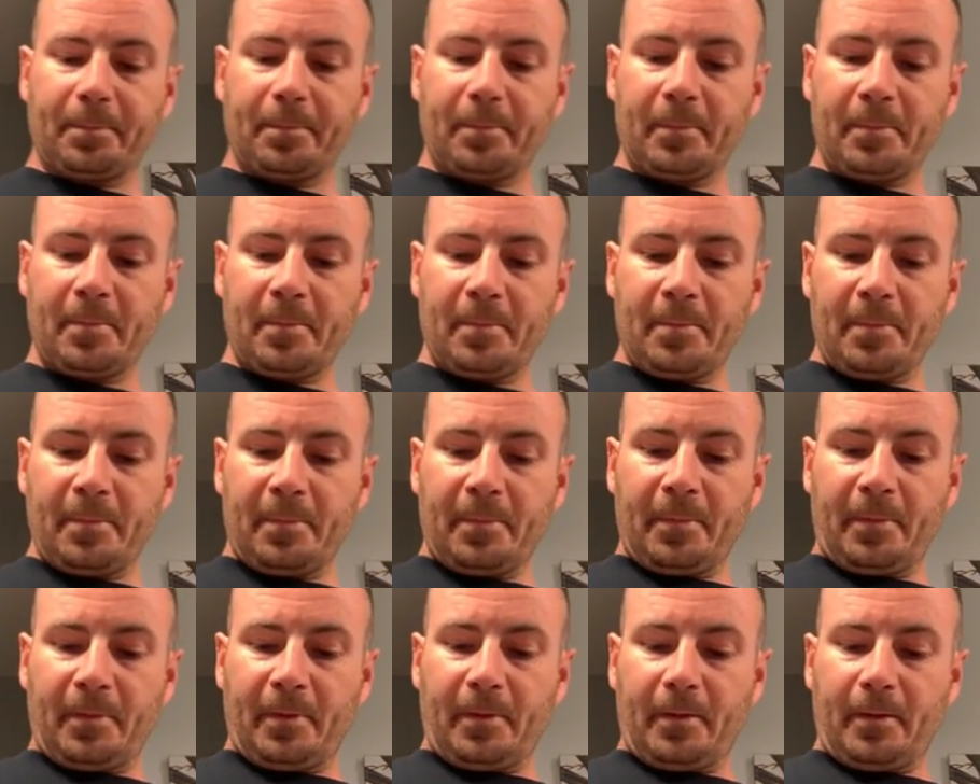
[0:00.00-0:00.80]

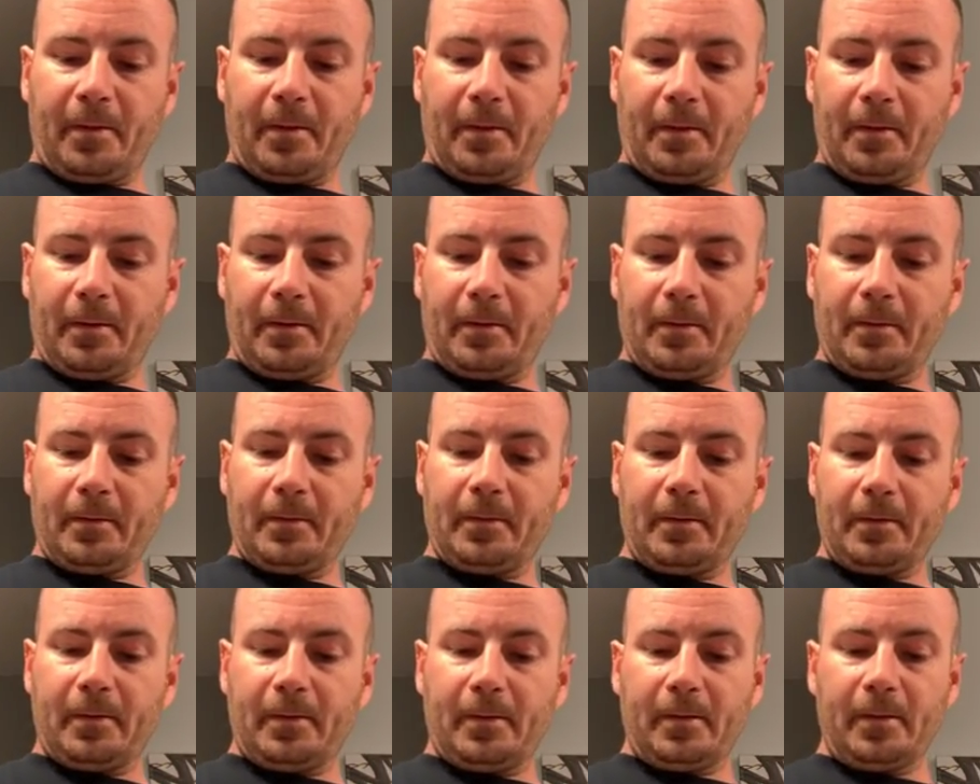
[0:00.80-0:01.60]

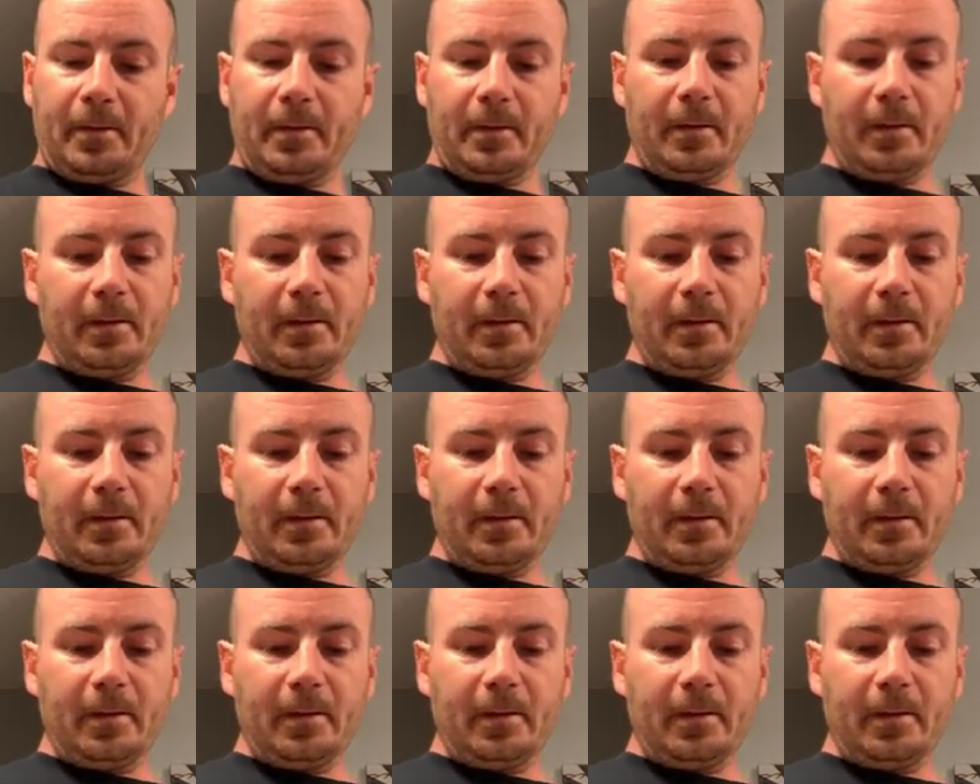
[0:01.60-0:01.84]
Nothing is said.